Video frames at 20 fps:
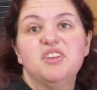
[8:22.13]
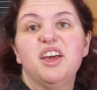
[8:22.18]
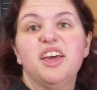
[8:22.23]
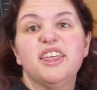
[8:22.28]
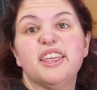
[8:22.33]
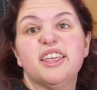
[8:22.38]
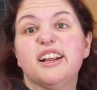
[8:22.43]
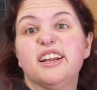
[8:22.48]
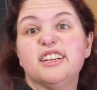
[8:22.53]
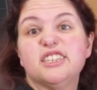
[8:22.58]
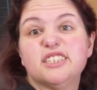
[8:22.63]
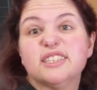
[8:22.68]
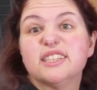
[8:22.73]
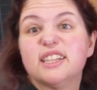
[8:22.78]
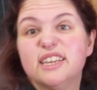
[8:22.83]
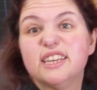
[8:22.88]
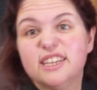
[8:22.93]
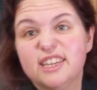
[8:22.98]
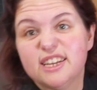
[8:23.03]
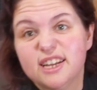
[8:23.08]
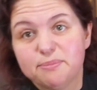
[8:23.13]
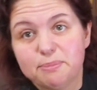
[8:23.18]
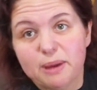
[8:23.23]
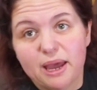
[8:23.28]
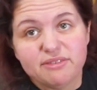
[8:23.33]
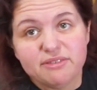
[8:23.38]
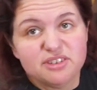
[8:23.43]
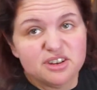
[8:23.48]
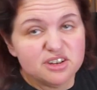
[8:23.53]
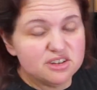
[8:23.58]
and then I just clean it up
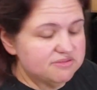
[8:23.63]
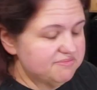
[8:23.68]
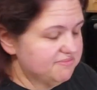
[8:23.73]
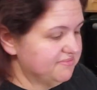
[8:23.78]
after.